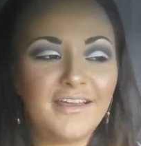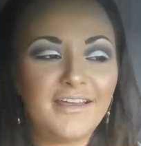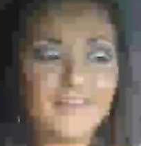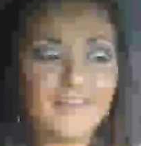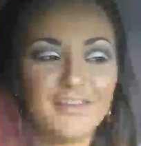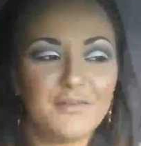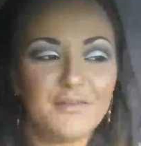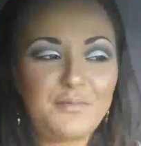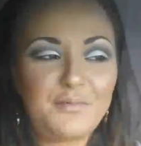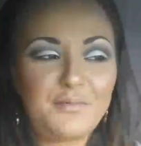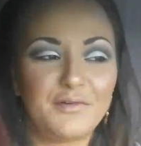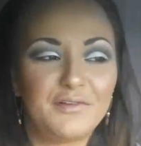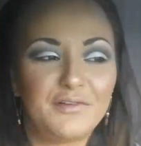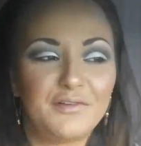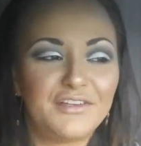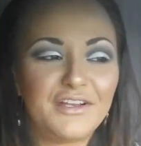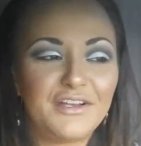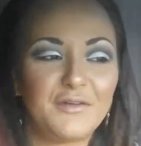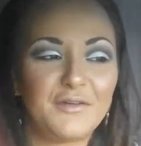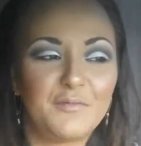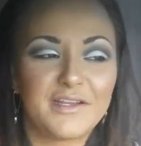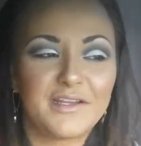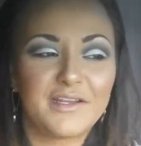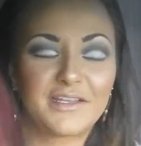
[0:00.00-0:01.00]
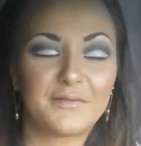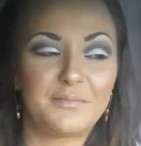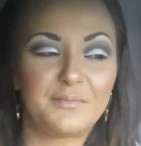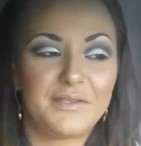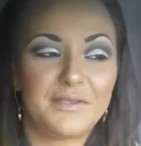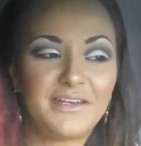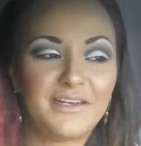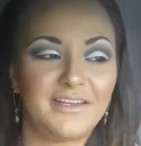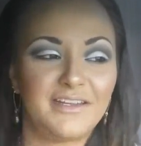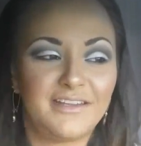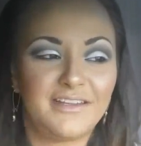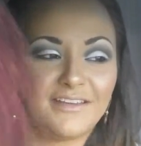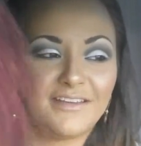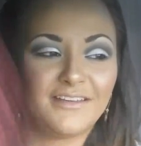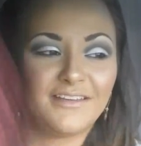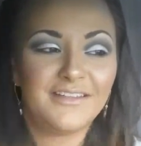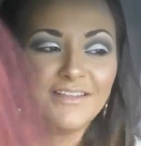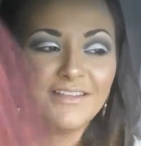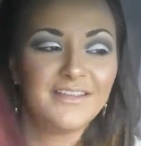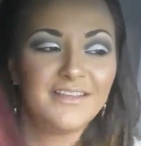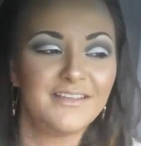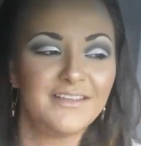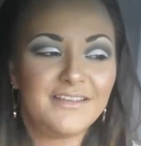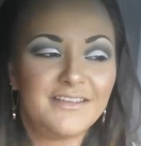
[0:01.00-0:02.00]
Are you pulling up Wikipedia?
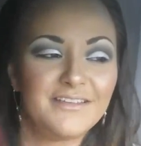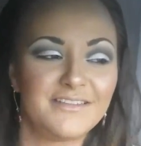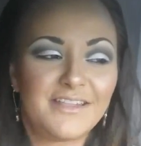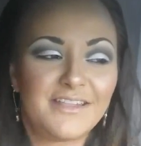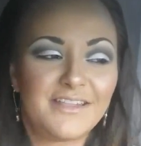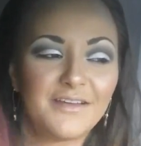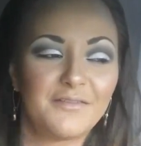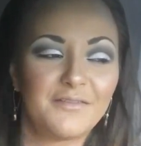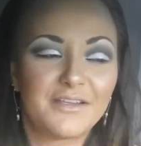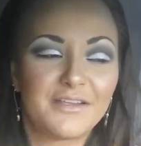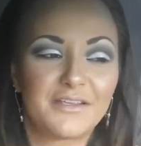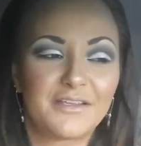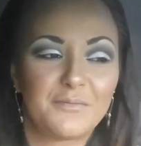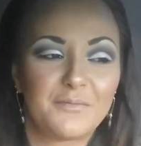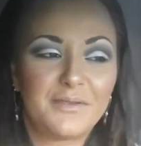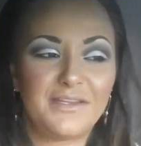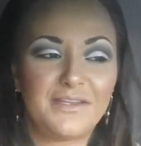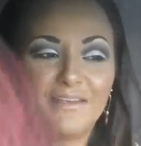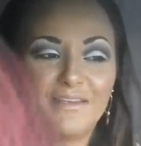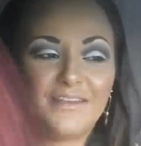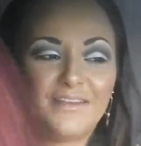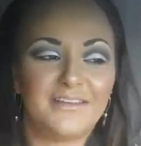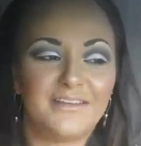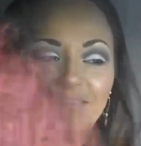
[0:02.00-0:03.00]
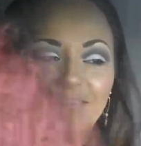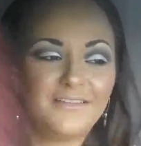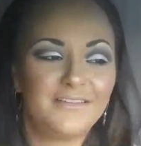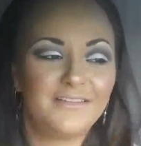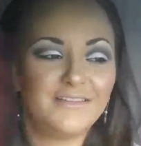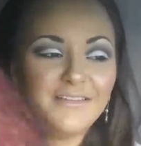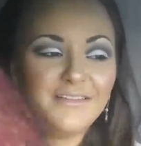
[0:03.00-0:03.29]
Is that Wikipedia?